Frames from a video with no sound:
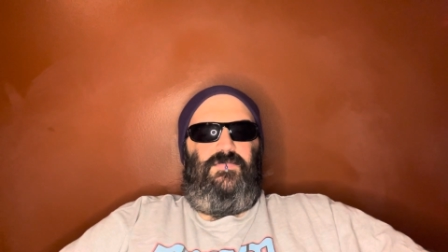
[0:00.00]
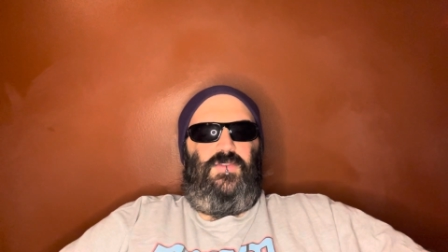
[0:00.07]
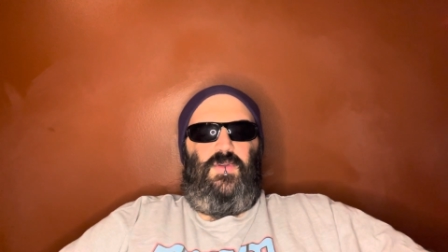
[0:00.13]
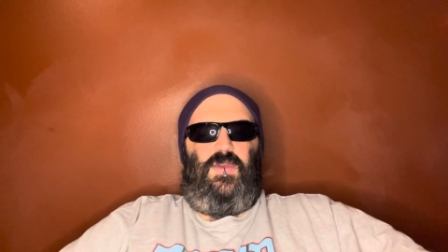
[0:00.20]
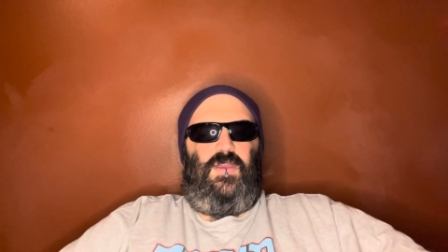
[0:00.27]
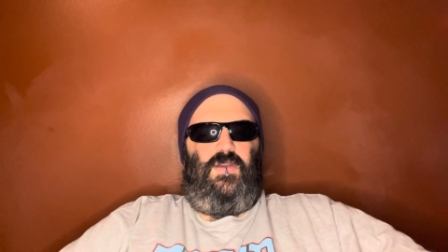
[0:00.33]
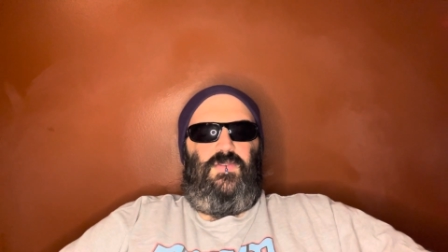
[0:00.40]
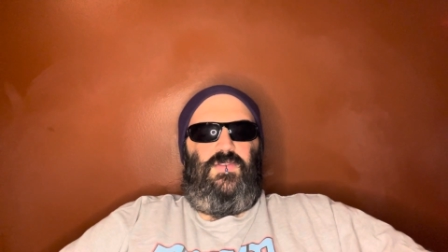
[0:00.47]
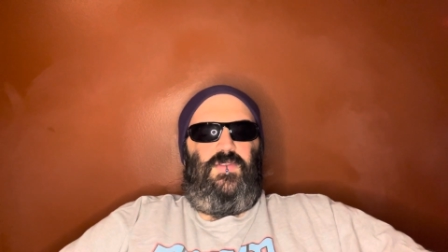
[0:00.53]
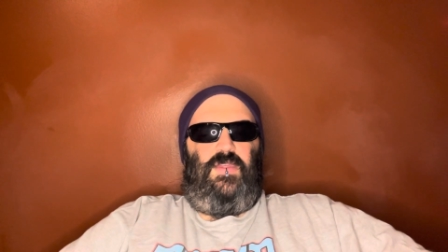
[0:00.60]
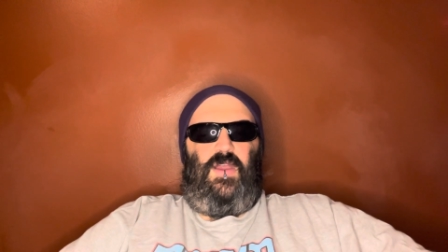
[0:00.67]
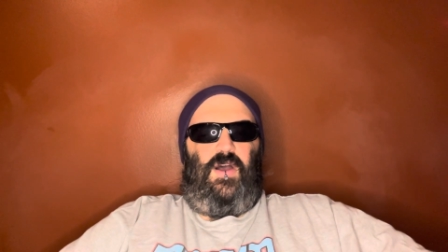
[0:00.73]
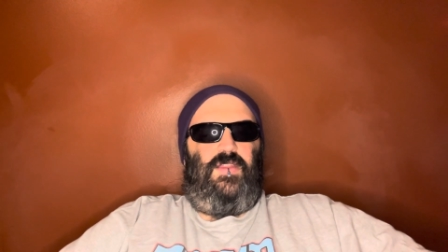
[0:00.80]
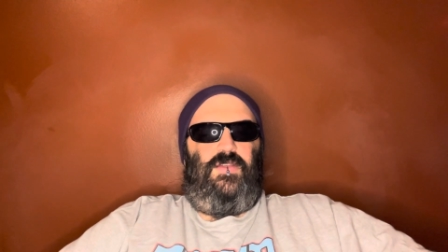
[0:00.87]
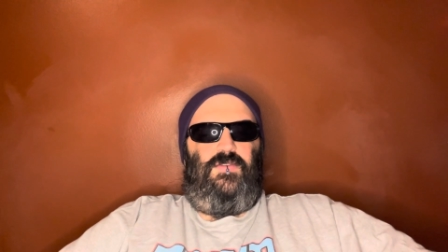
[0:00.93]
You can go to the
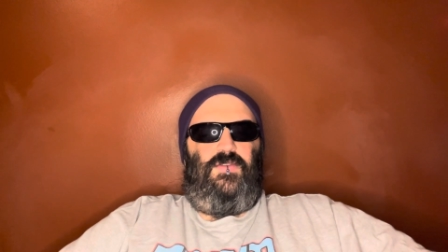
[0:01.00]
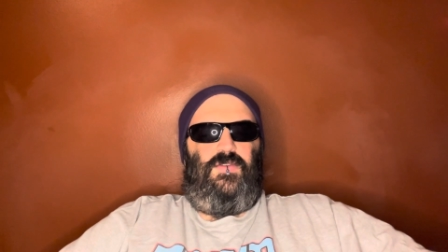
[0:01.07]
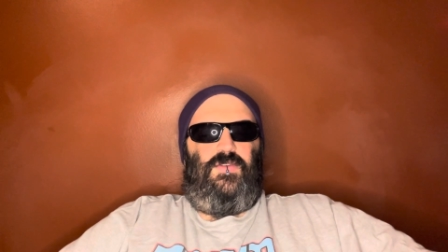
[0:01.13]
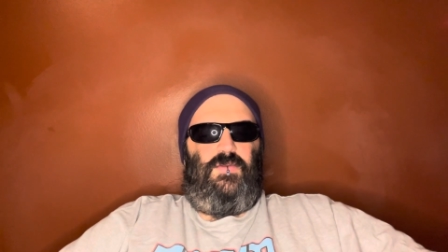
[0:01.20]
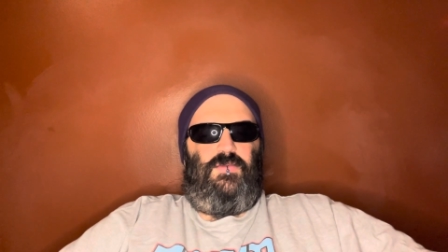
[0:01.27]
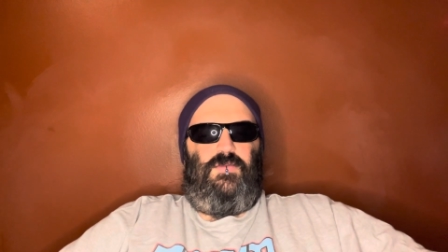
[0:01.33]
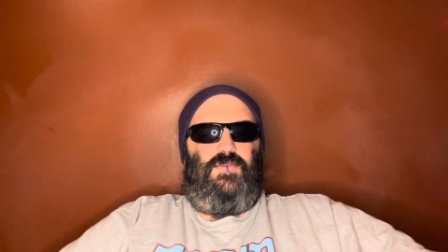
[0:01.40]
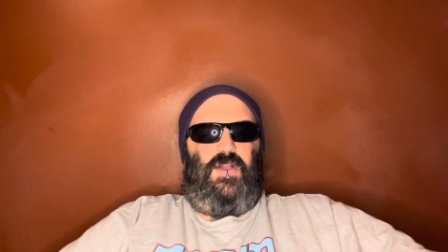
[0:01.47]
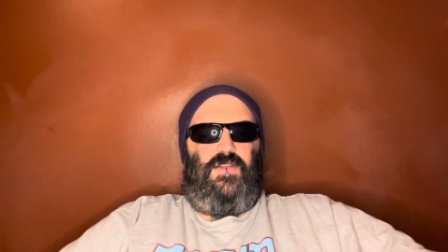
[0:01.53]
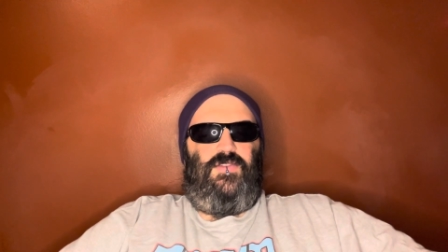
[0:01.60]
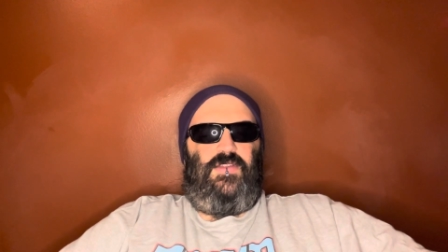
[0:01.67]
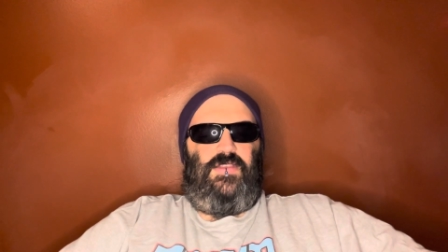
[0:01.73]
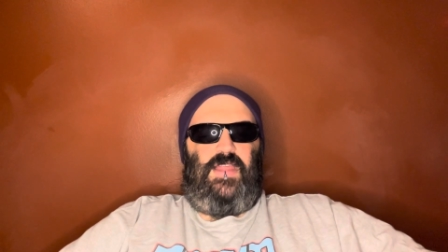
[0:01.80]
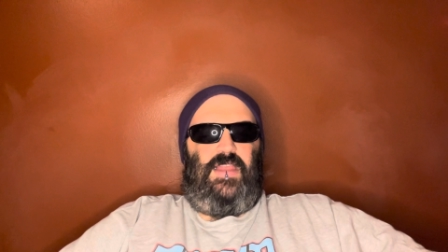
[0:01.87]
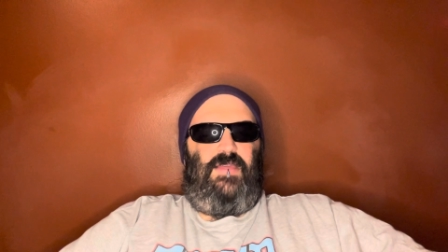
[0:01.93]
audio description
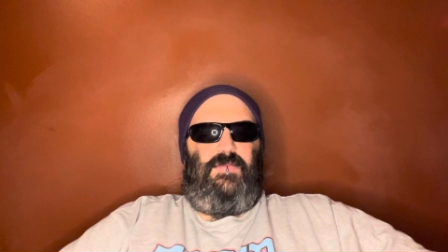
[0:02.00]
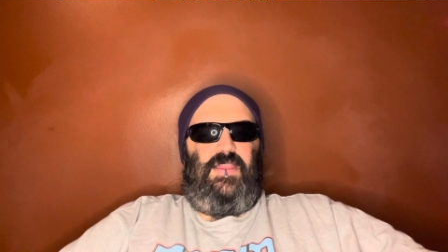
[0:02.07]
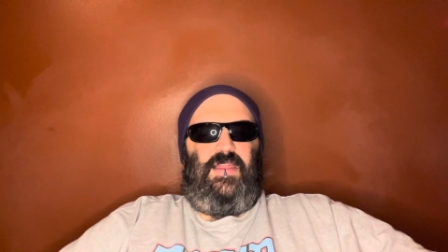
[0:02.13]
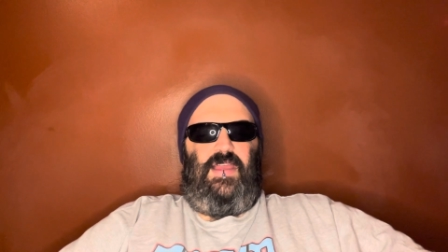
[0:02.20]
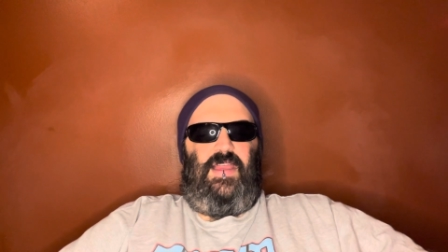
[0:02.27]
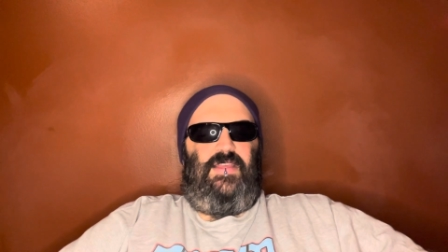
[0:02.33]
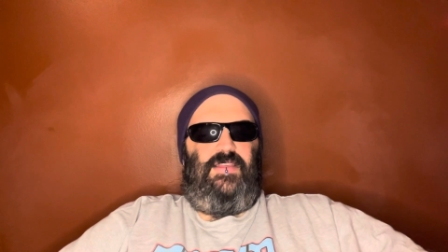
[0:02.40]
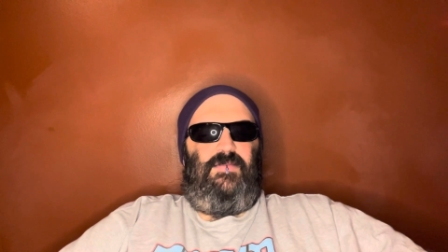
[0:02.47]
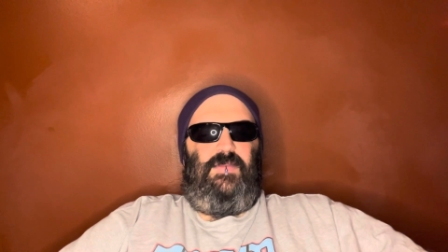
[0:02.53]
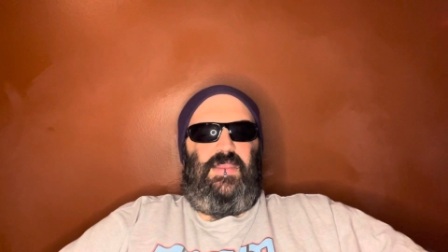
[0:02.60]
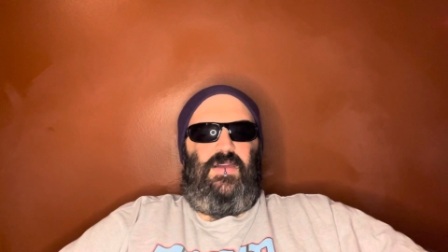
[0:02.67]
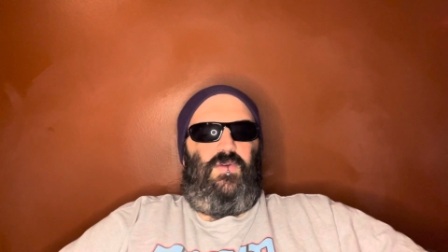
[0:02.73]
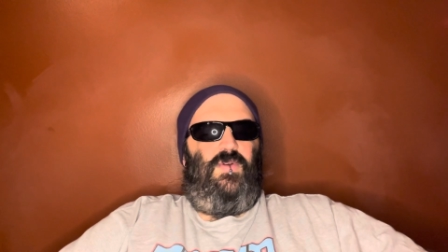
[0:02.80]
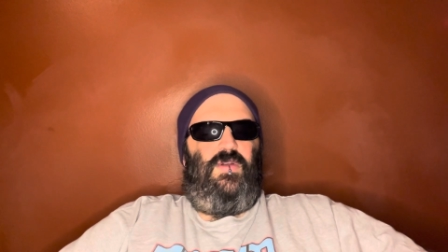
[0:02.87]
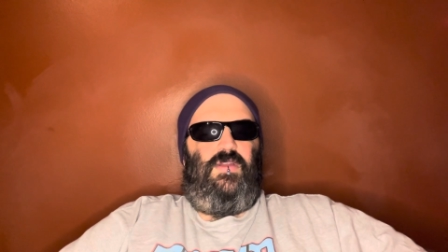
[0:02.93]
project,
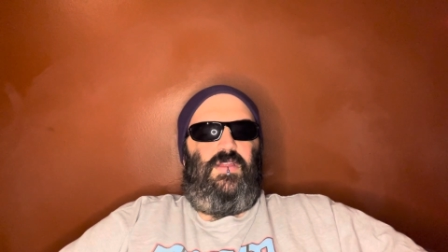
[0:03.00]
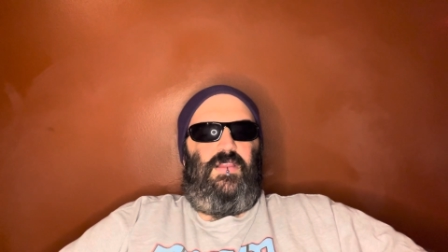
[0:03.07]
adp.acb.org.